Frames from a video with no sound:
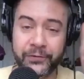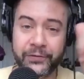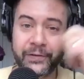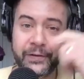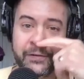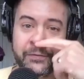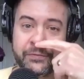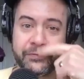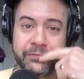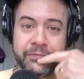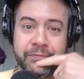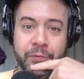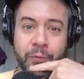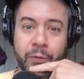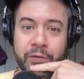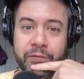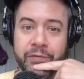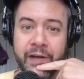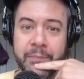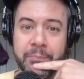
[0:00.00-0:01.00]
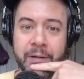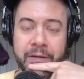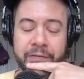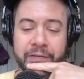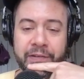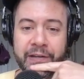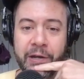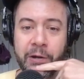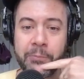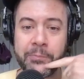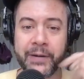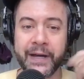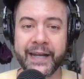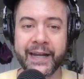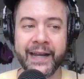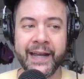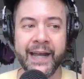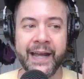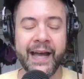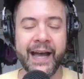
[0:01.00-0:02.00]
uh, four or five months ago. But
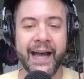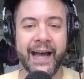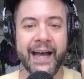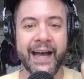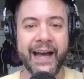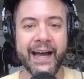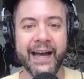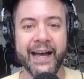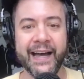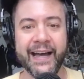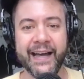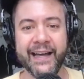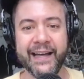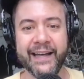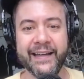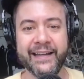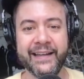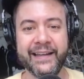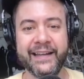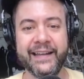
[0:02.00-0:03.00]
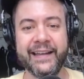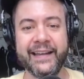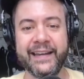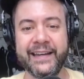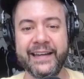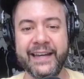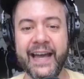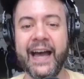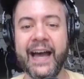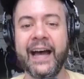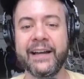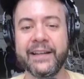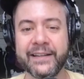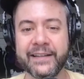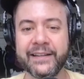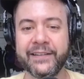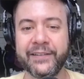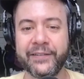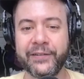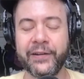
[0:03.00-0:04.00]
uh, yeah,
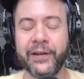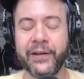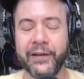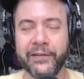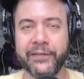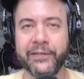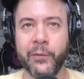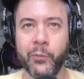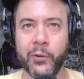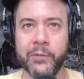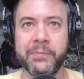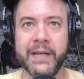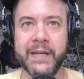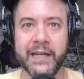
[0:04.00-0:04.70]
so someone being